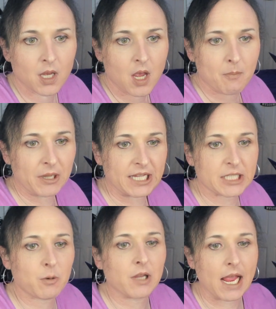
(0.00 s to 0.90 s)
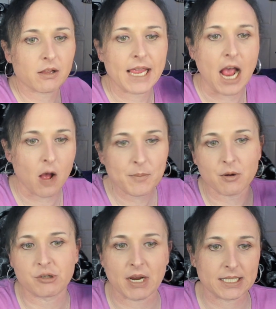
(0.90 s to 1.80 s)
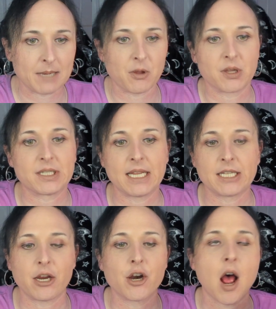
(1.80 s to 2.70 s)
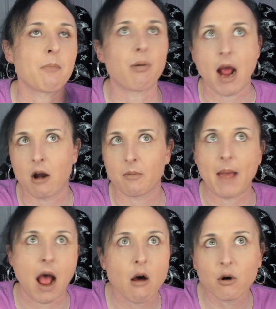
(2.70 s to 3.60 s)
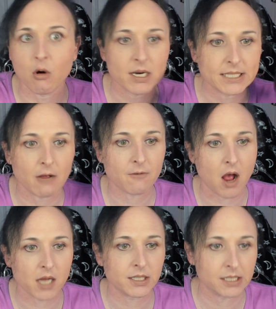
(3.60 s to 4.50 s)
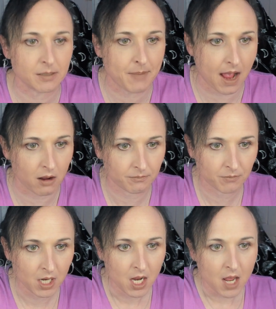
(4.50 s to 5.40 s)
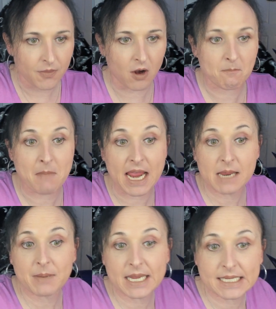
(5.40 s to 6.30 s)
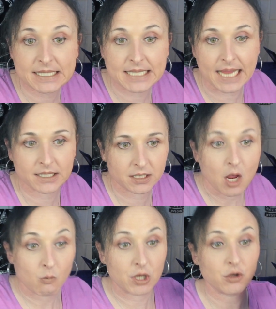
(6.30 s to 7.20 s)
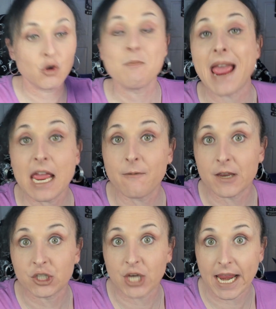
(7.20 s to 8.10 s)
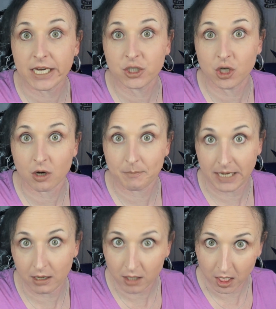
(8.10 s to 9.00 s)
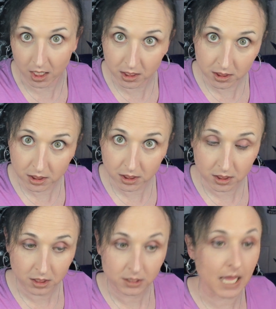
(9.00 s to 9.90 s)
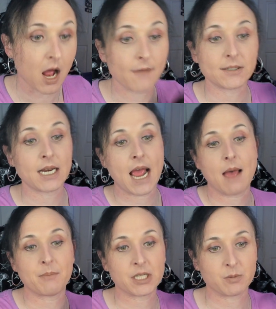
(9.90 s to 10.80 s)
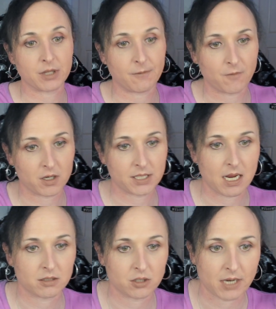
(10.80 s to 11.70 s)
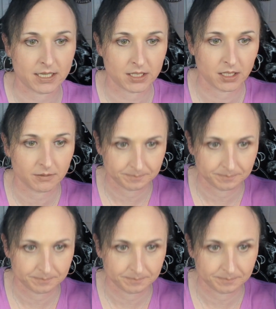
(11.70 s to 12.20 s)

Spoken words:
But this will likely help you address some of those things that you're not proud about or self-conscious about. There may be a sense, you may even change your appearance. That often happens with the 1st house transit.